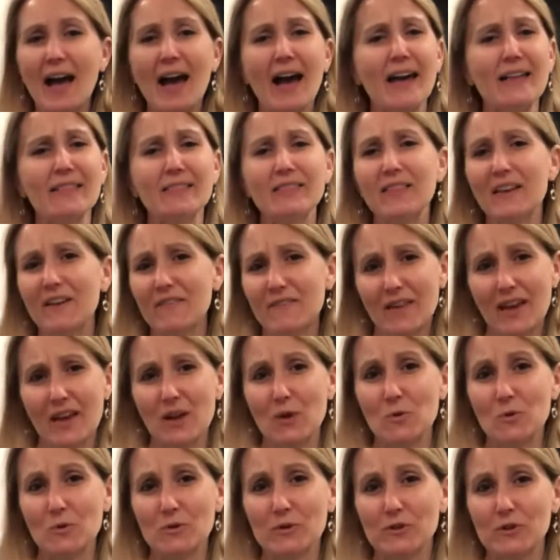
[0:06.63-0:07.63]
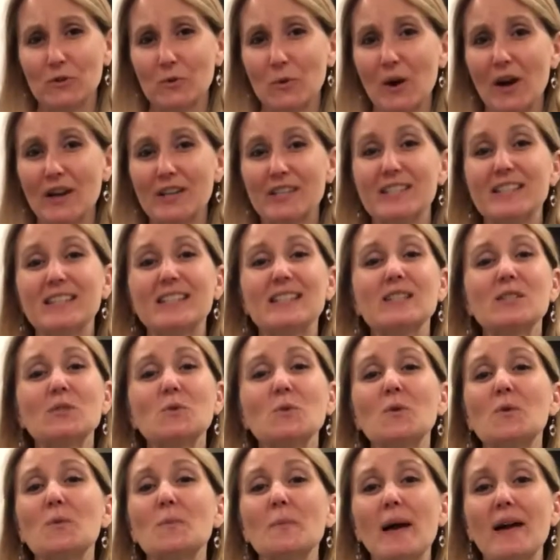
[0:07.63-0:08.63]
I love acorn squash. This is
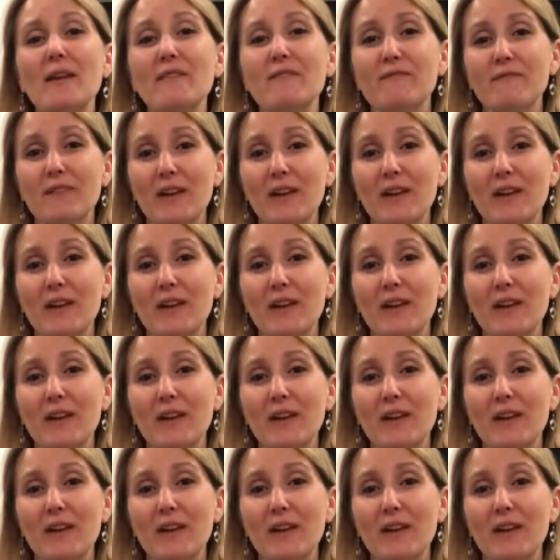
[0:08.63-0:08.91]
one of my